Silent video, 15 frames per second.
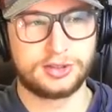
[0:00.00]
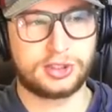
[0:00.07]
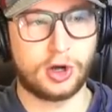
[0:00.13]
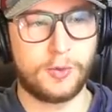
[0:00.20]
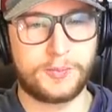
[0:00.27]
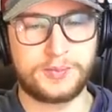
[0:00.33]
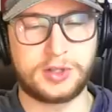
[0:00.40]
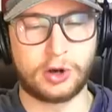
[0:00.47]

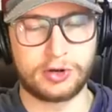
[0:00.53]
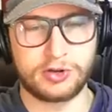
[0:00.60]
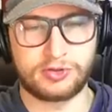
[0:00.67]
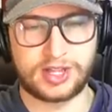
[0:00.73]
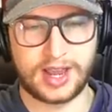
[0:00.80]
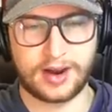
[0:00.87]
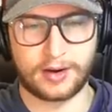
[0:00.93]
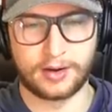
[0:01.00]
Don't you
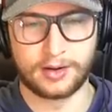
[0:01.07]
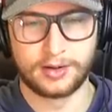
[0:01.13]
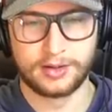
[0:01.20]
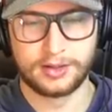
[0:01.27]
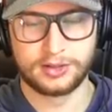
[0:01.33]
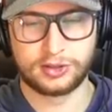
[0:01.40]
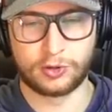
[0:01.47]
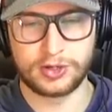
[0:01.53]
dare.
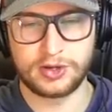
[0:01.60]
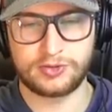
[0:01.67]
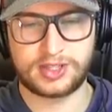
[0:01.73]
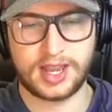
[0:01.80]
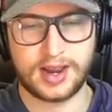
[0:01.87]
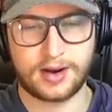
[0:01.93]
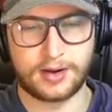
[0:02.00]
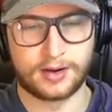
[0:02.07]
Don't you
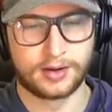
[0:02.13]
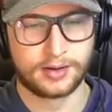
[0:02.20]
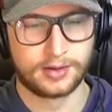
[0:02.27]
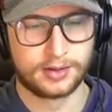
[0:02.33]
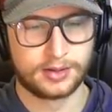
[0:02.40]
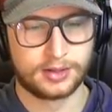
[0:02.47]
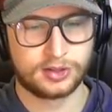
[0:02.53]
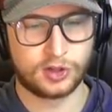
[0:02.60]
dare.
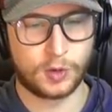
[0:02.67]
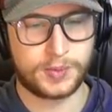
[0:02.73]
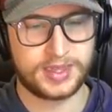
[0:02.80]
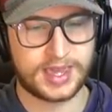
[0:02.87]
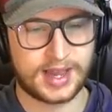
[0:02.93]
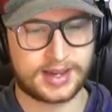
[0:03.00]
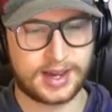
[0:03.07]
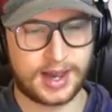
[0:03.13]
Don't be
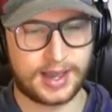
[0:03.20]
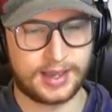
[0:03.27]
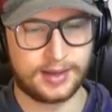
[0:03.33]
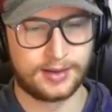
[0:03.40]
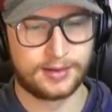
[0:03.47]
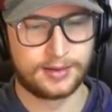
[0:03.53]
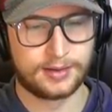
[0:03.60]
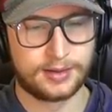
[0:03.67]
that guy.
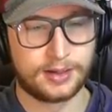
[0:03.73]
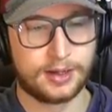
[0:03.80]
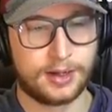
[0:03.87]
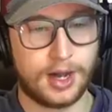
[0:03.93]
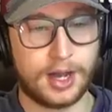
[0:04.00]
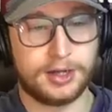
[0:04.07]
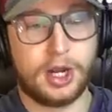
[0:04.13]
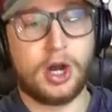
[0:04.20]

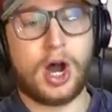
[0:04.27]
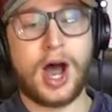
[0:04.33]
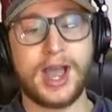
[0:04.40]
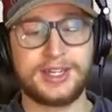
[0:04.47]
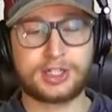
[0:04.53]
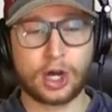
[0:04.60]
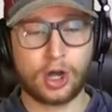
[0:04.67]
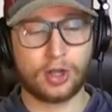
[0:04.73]

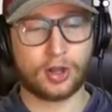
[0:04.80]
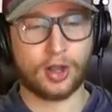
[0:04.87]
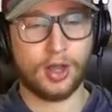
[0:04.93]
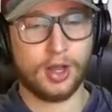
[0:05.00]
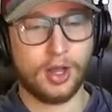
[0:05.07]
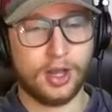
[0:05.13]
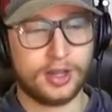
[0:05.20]
Eichel!